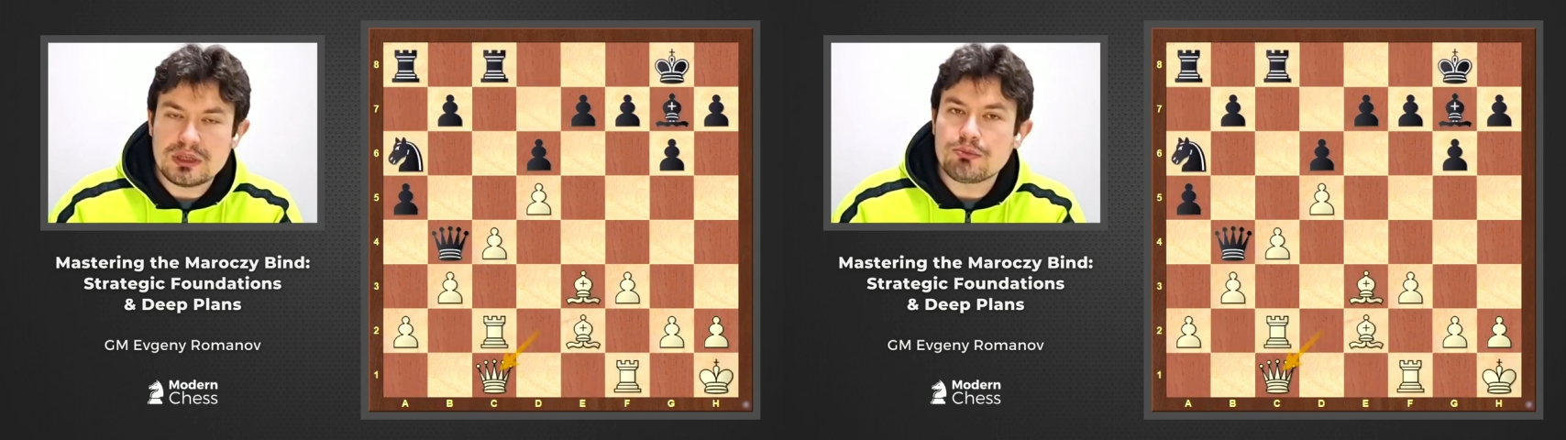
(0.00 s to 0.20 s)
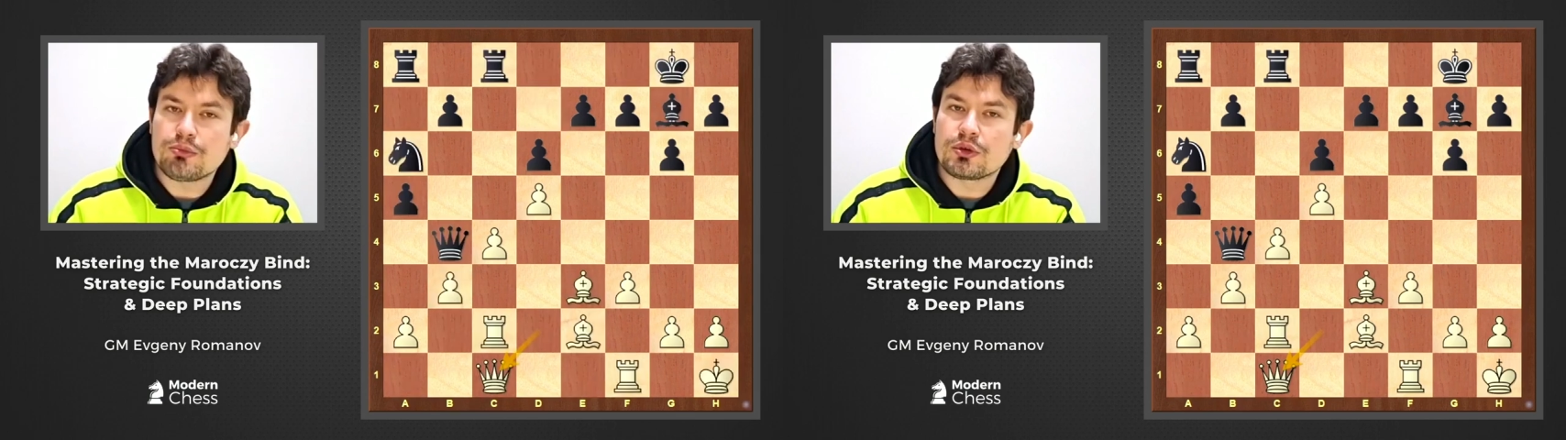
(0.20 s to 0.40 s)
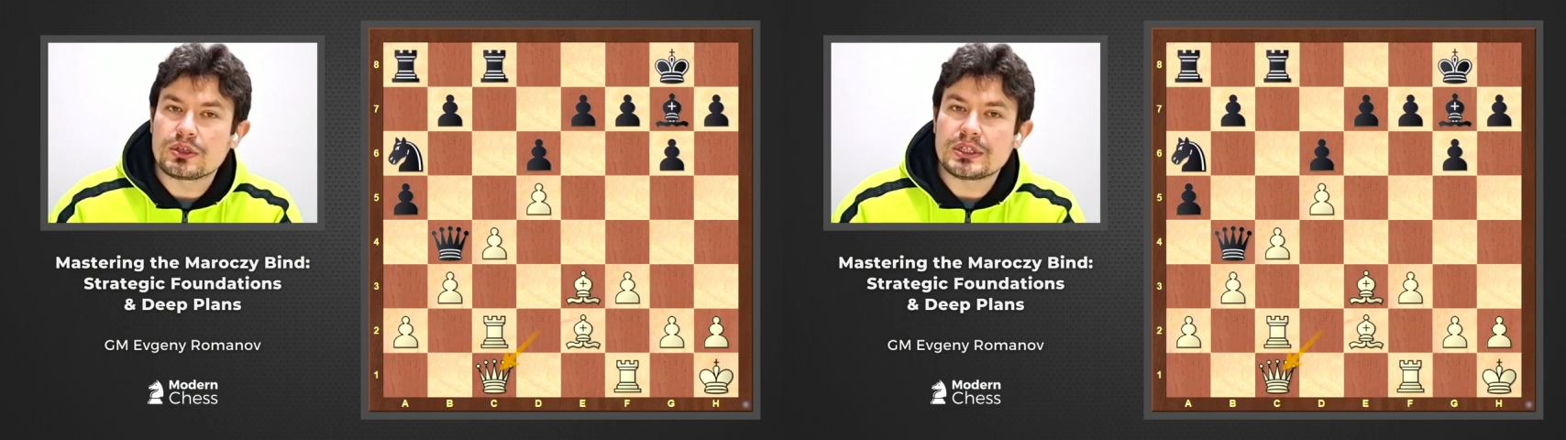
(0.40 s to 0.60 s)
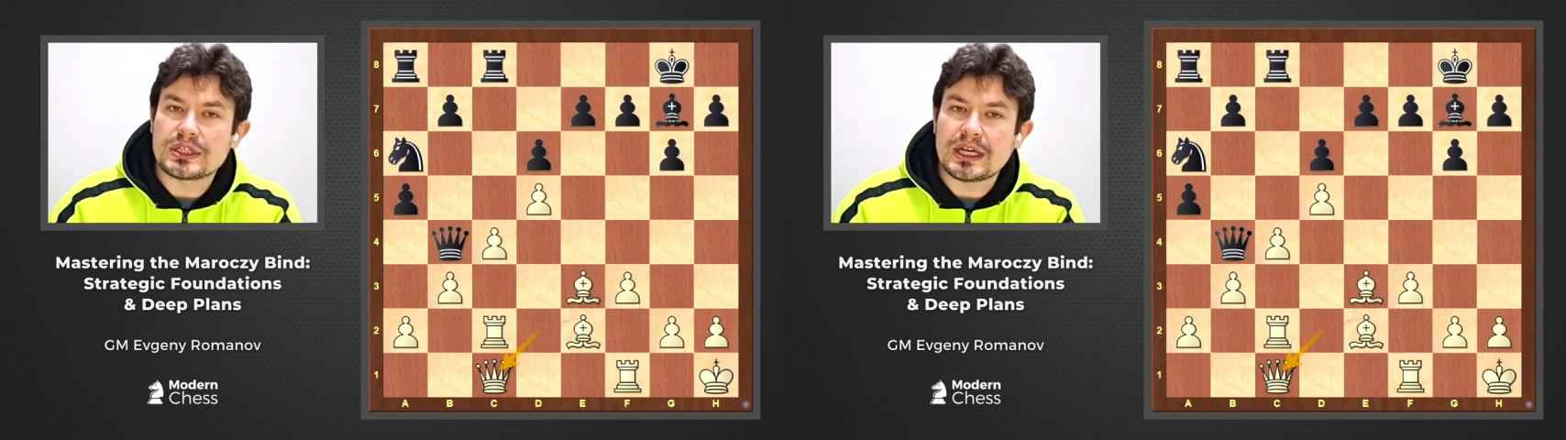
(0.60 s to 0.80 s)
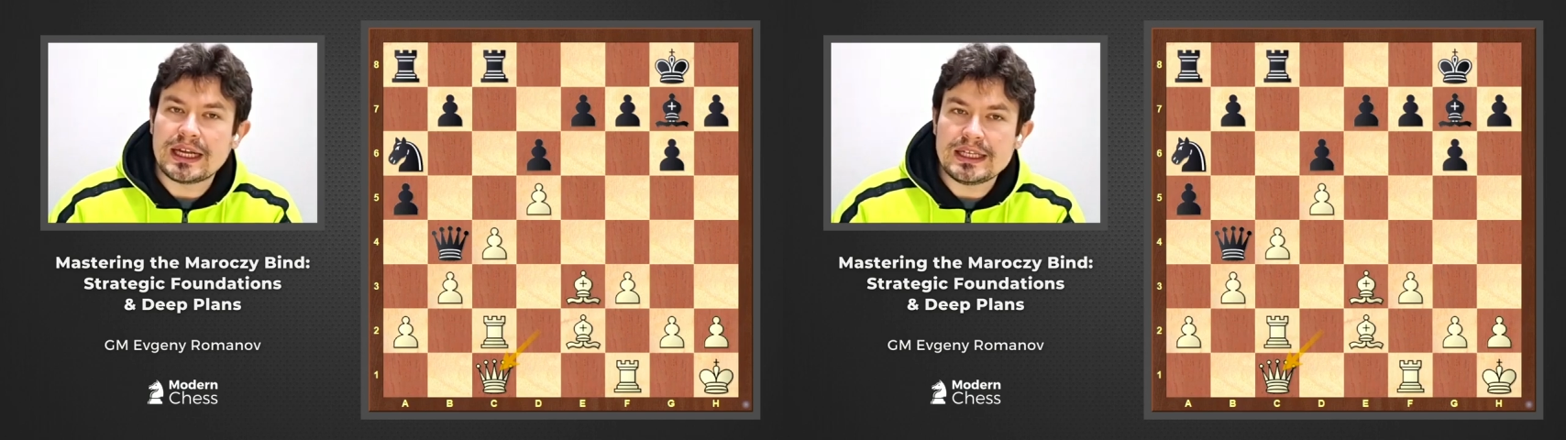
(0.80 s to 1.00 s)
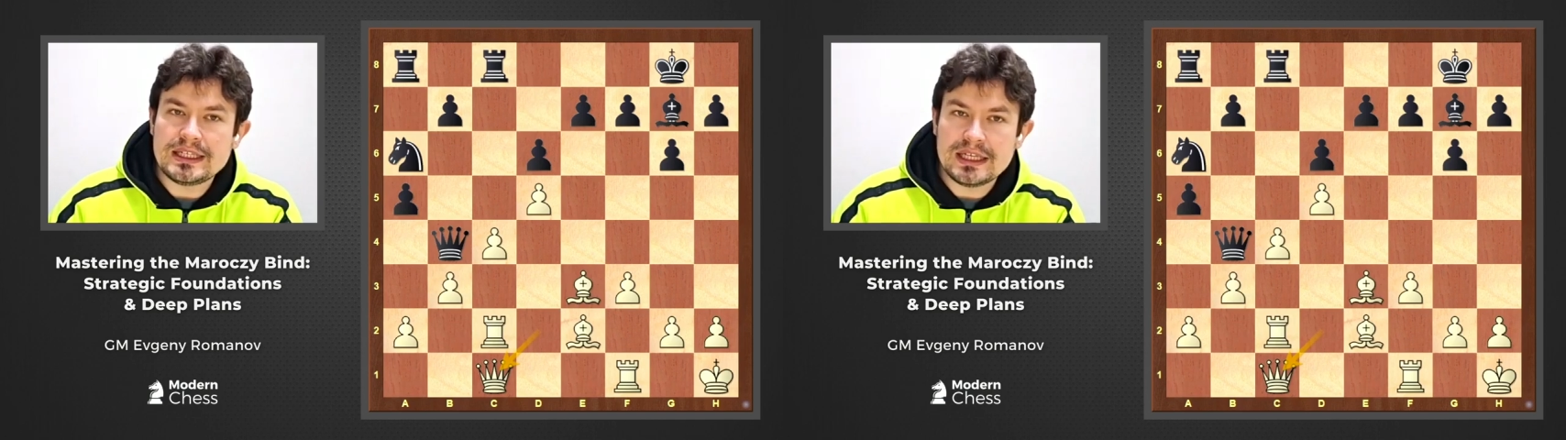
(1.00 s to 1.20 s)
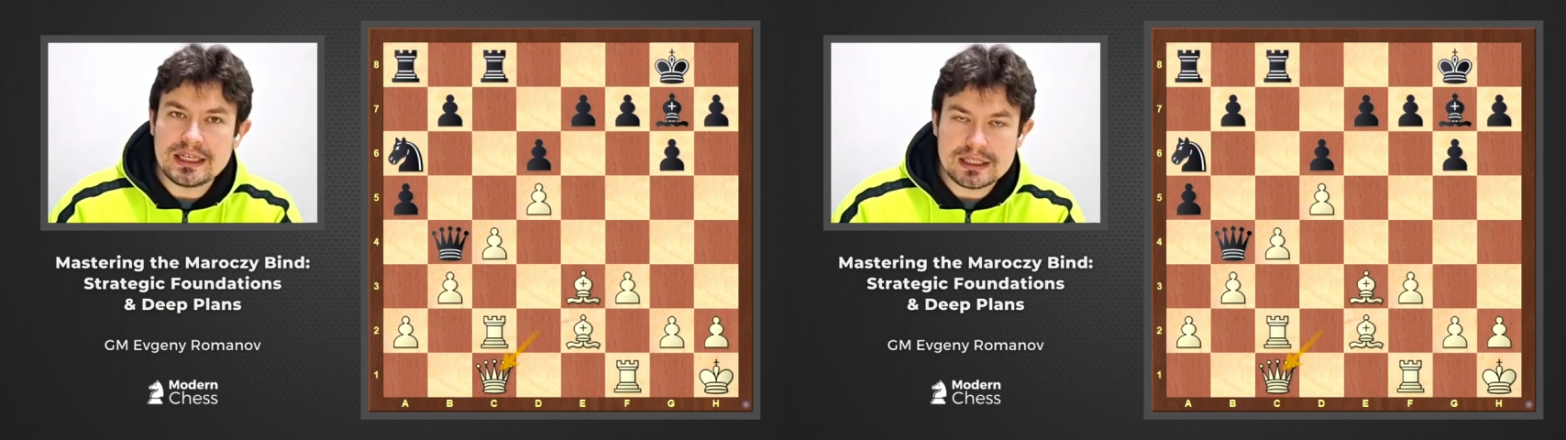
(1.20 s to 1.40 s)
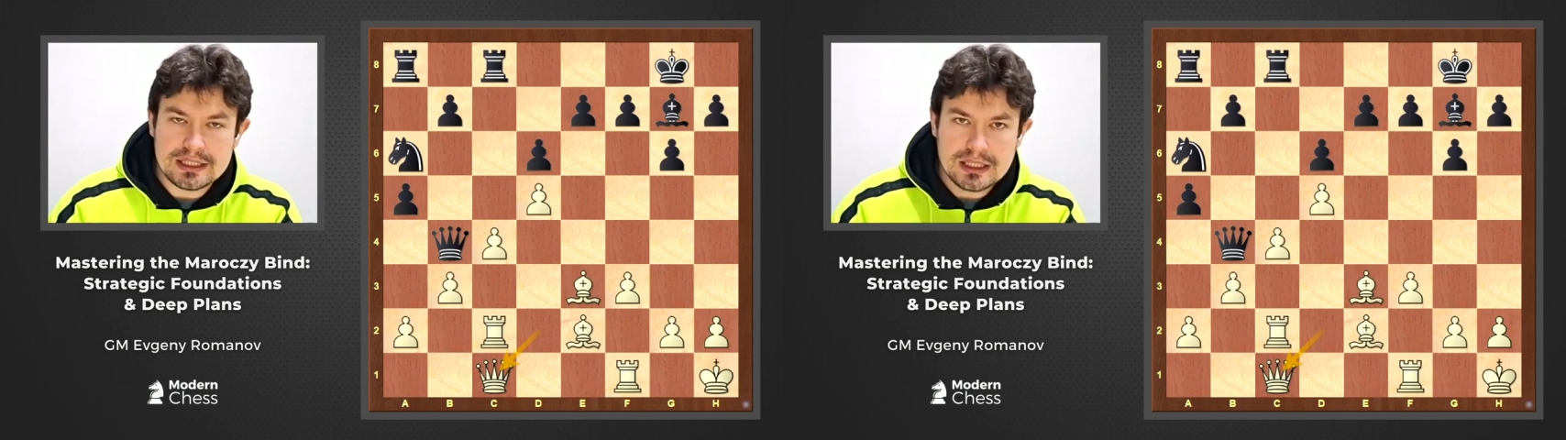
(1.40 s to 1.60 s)
important
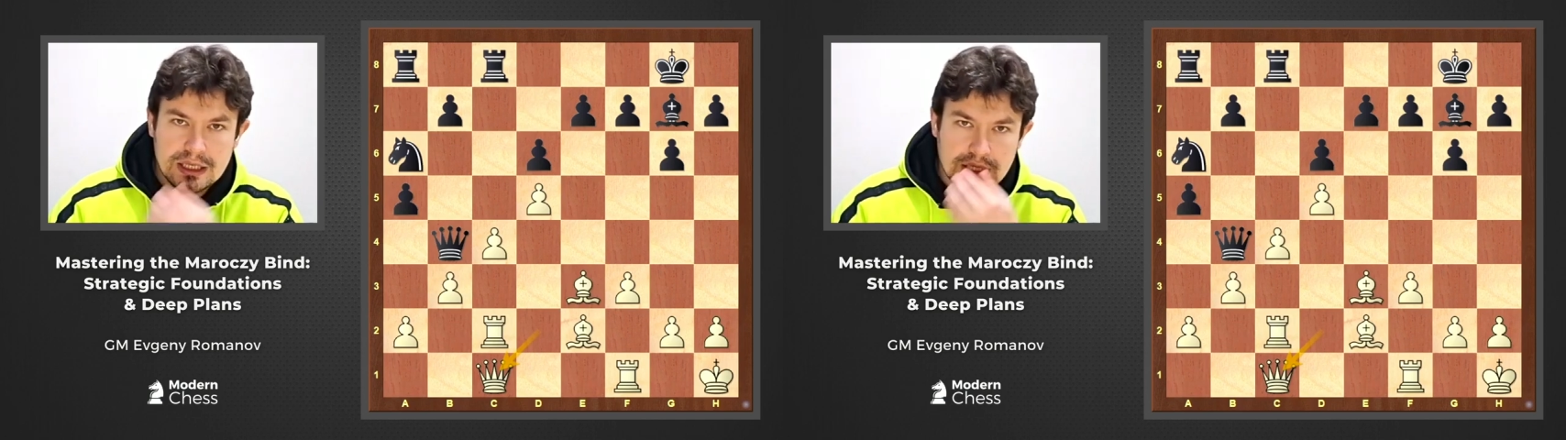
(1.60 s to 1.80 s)
ideas